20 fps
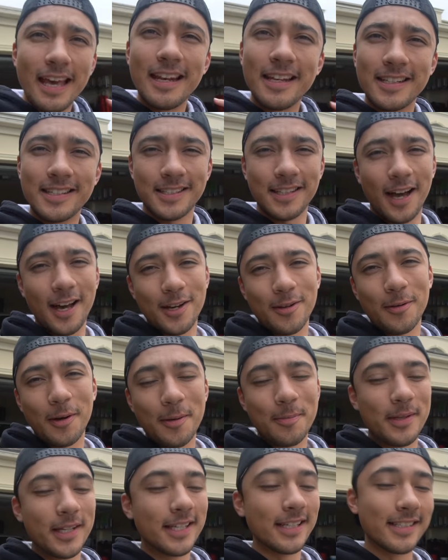an exciting
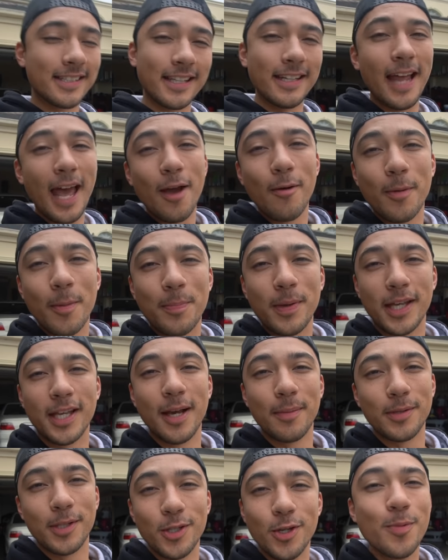one because today we're picking
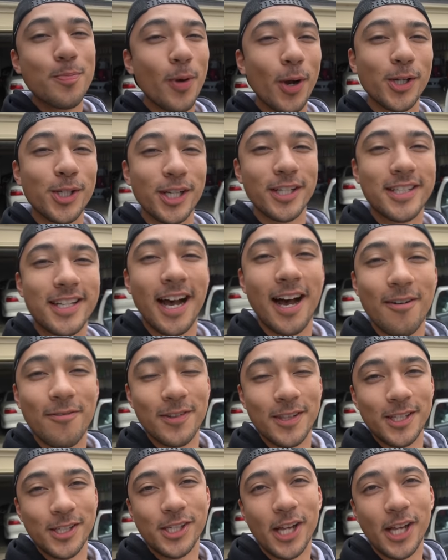up the new project car for the